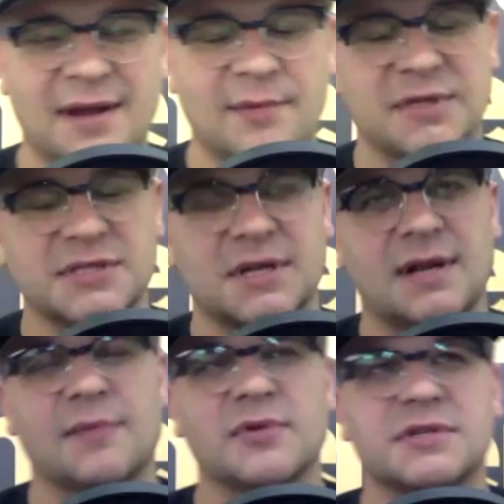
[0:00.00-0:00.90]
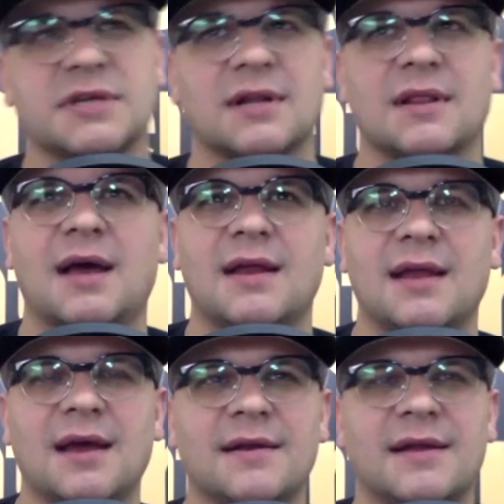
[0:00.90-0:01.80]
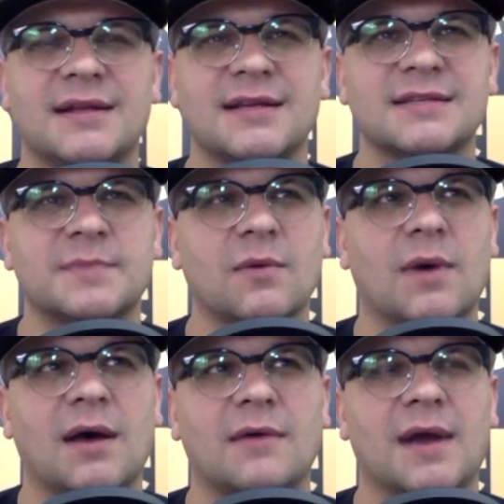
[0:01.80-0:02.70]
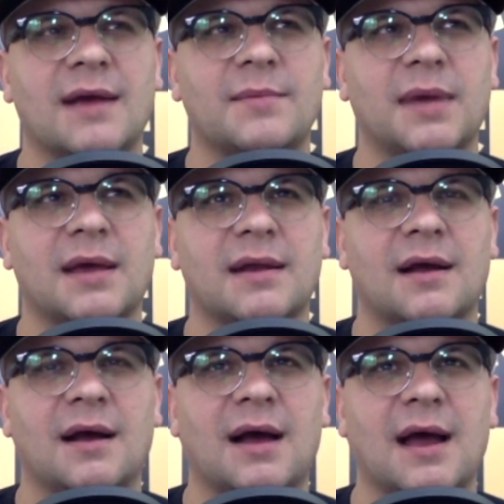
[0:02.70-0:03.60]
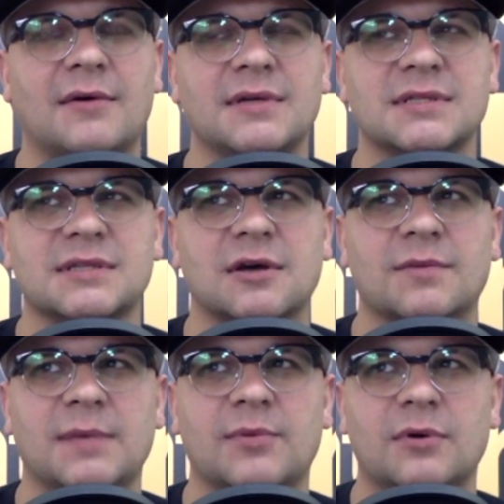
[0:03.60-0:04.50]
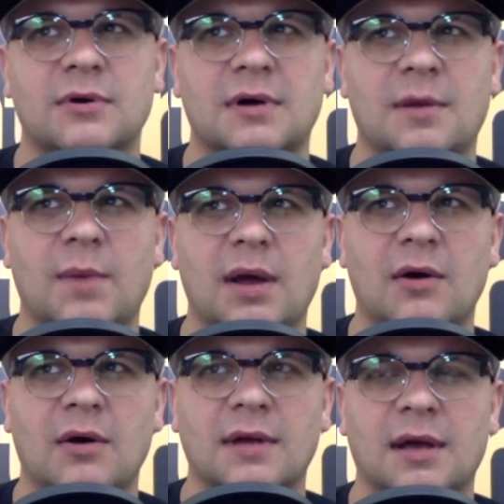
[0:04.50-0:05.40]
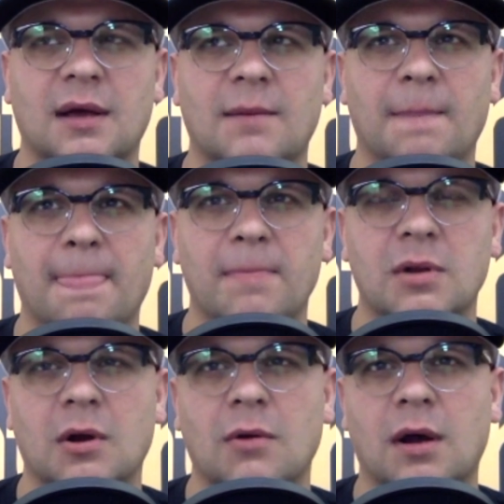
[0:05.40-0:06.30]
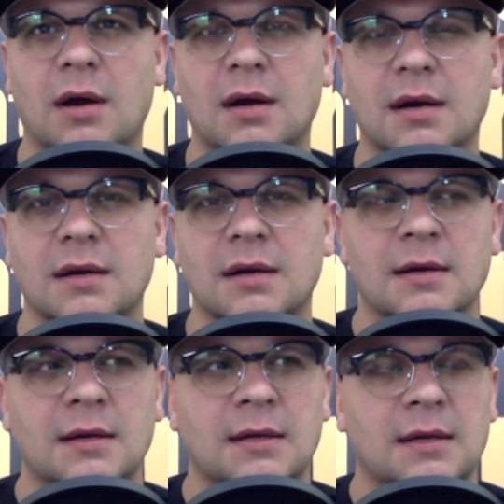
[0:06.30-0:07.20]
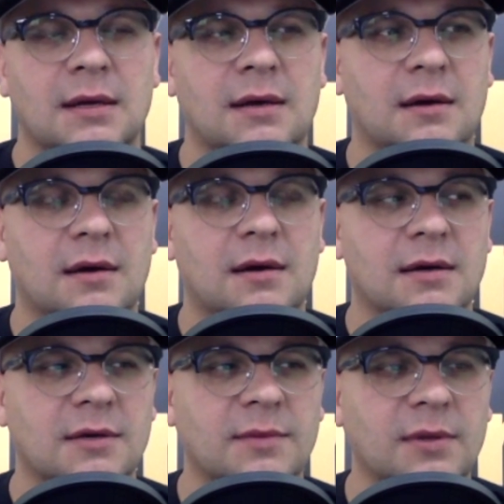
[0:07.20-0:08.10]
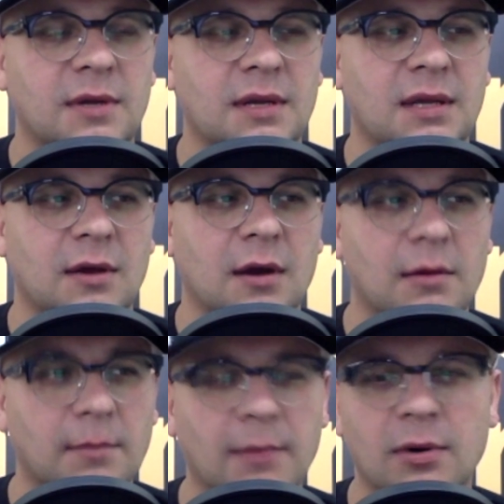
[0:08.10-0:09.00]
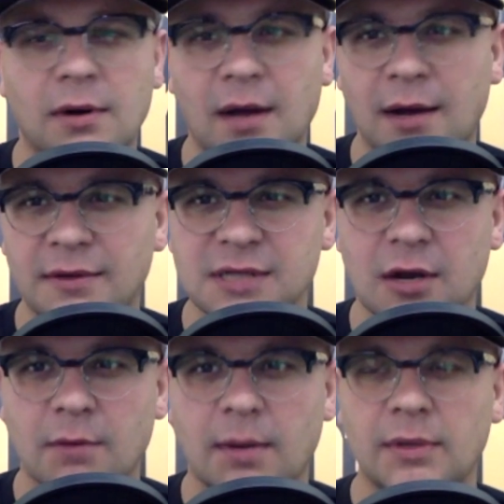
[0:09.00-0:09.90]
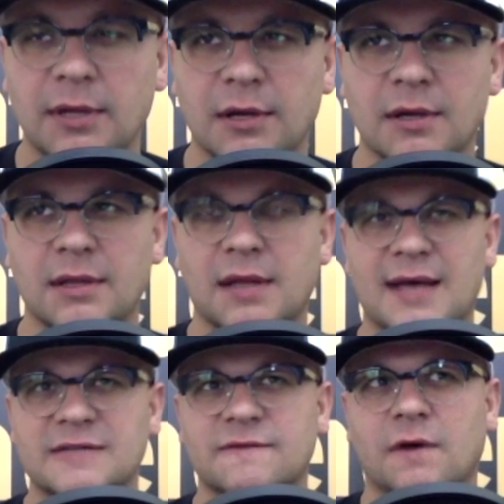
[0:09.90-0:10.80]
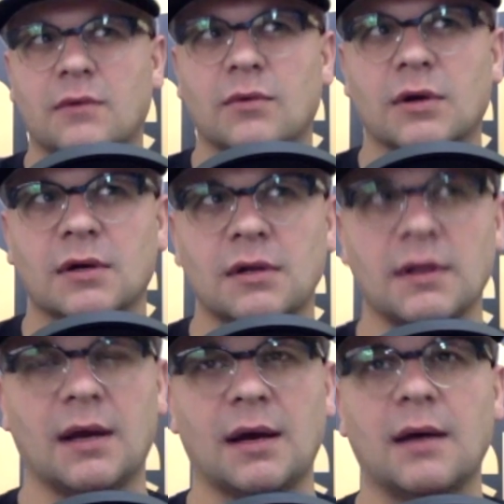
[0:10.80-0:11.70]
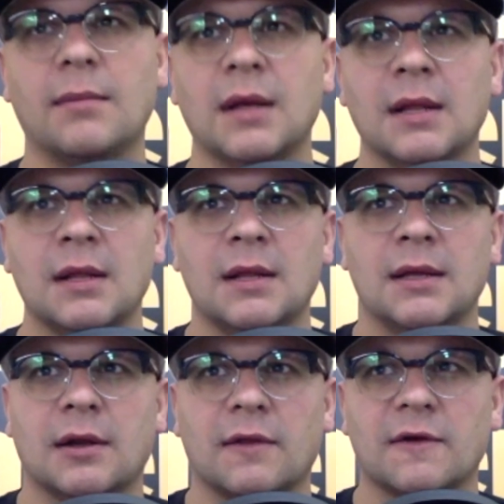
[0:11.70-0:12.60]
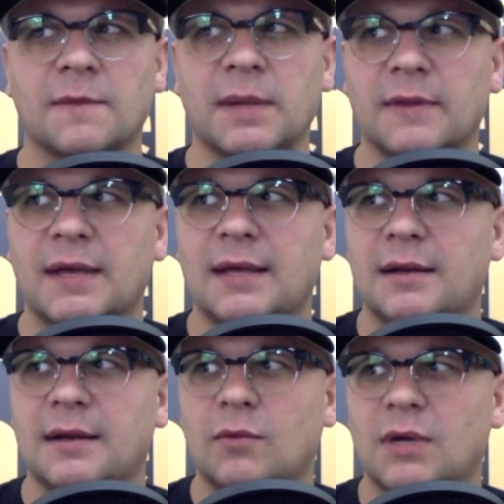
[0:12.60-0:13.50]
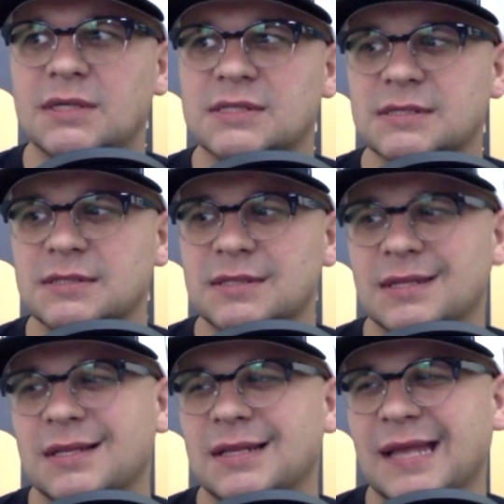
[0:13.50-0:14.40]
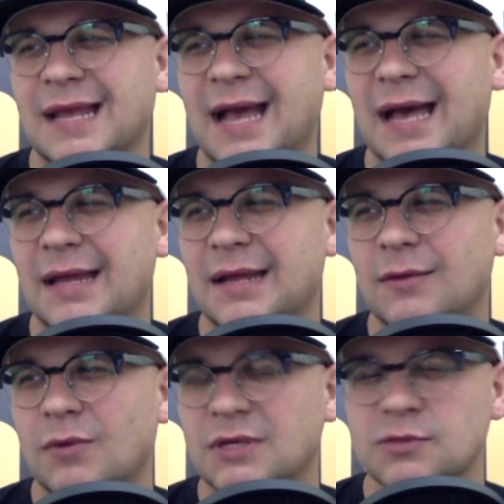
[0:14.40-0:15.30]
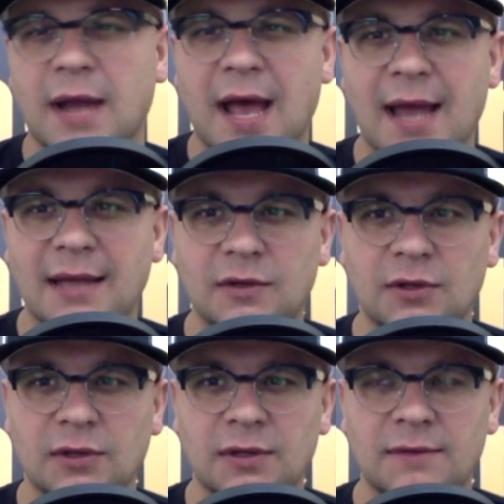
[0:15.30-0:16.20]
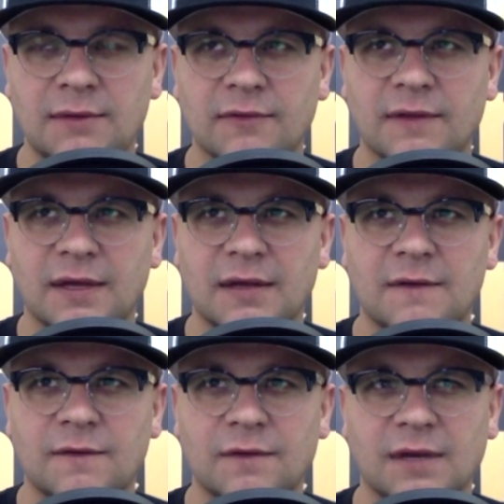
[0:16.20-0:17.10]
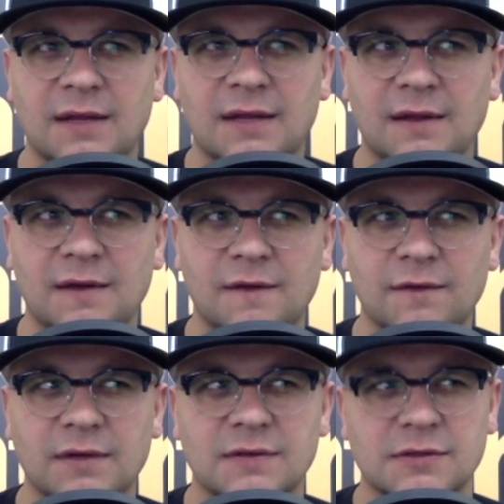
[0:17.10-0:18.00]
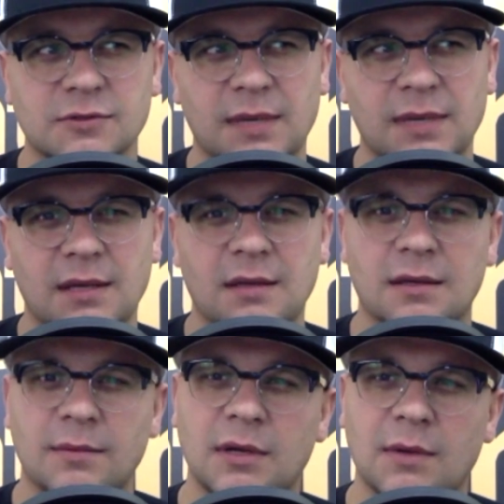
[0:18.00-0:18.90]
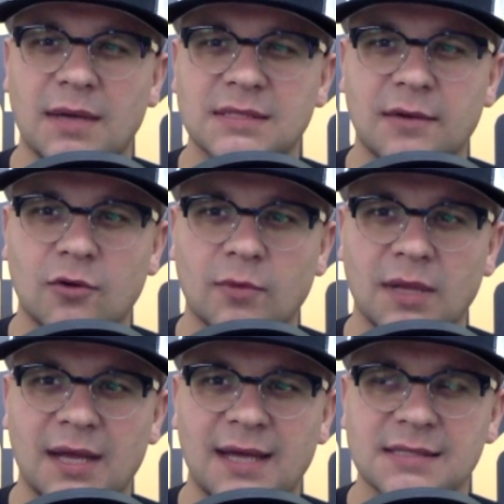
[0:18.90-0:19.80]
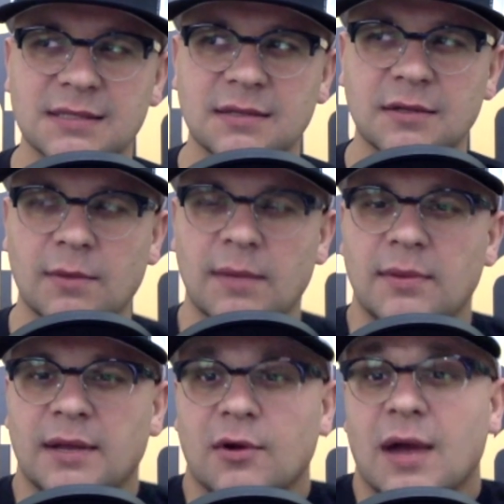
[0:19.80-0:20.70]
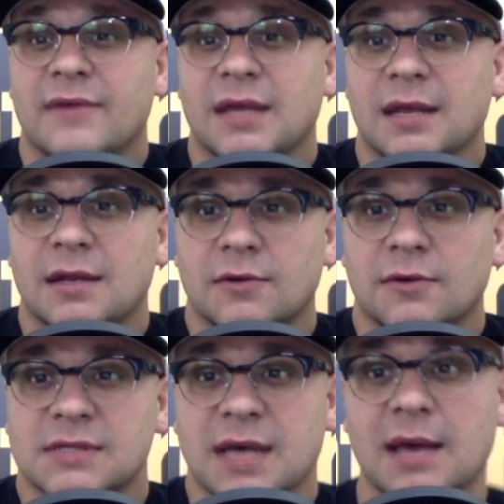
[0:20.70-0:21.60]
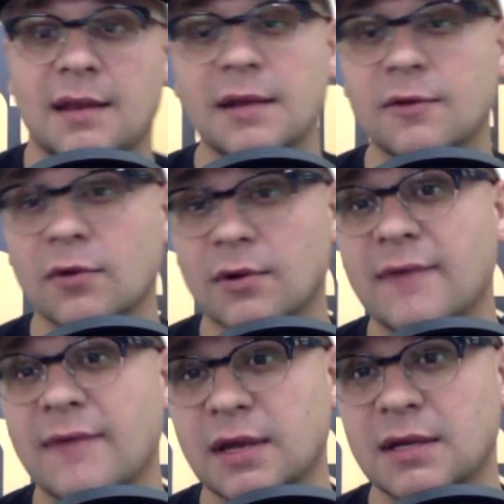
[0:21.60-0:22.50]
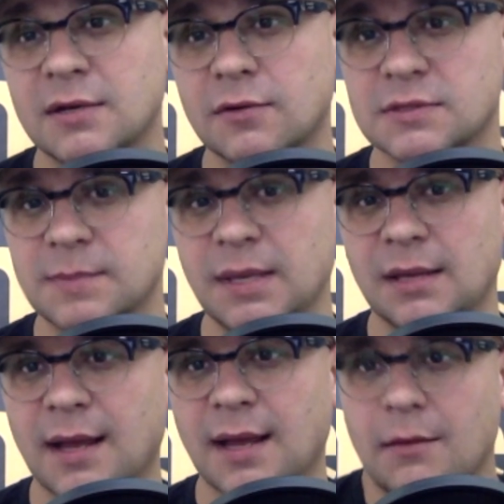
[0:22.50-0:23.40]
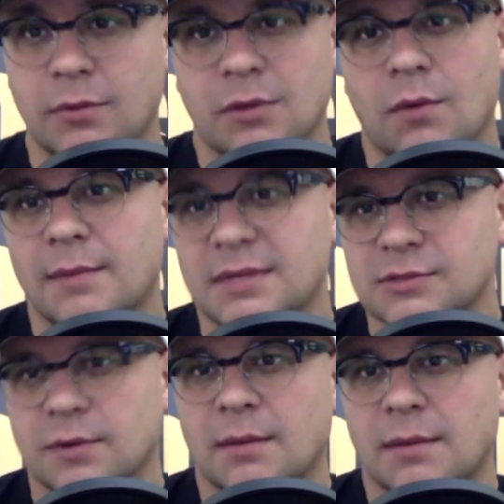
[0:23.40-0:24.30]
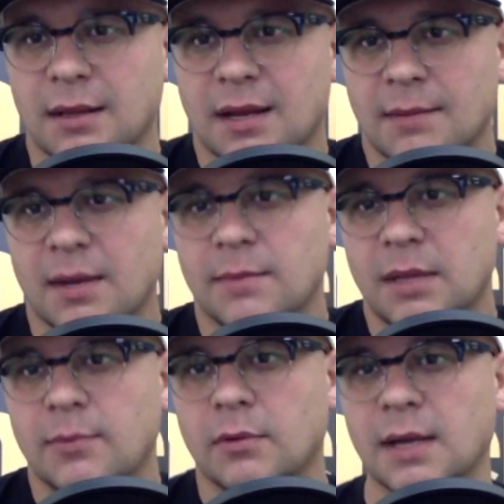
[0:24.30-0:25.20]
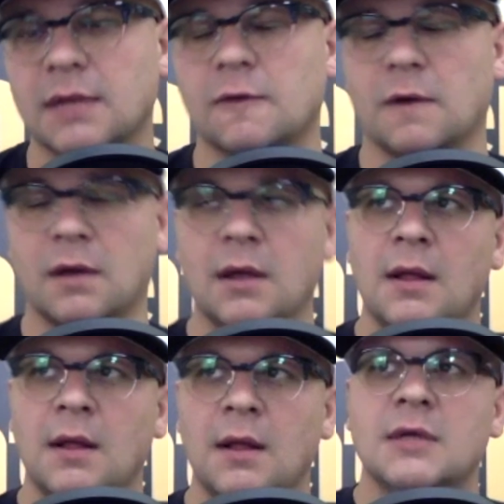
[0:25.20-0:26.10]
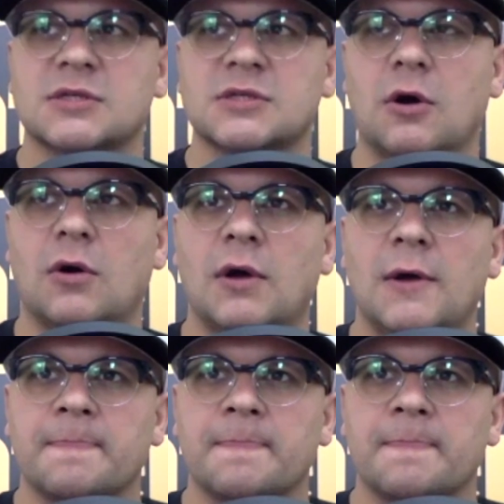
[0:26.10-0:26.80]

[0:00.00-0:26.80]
I appreciate it. I appreciate it a lot. Yeah, it, has been a wild ride, man. Uh, I always tell people about um, you know our, our, our community or our bubble. I always say our bubble here in the asphalt world. Um, you know, there's people that once they got once what I did for the industry and in the industry of social media and community wise got normalized, there were people that gravitated towards that and then do- gravitated towards me. Like I, you want to be surrounded by like minded people, right? To, so